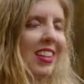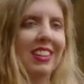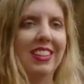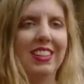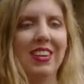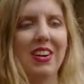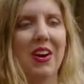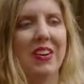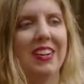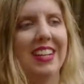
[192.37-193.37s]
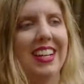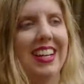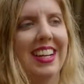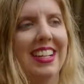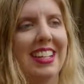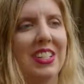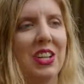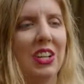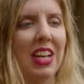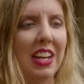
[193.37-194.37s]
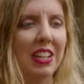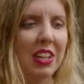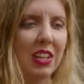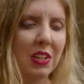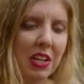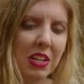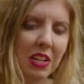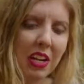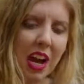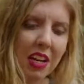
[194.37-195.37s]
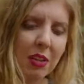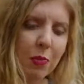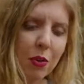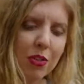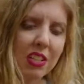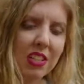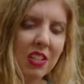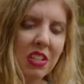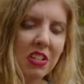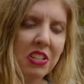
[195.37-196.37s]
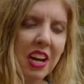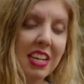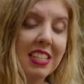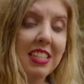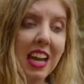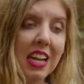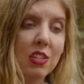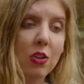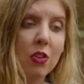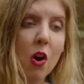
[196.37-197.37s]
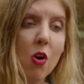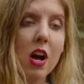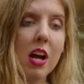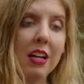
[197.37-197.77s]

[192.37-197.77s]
Are the processes digitized? Yes or no?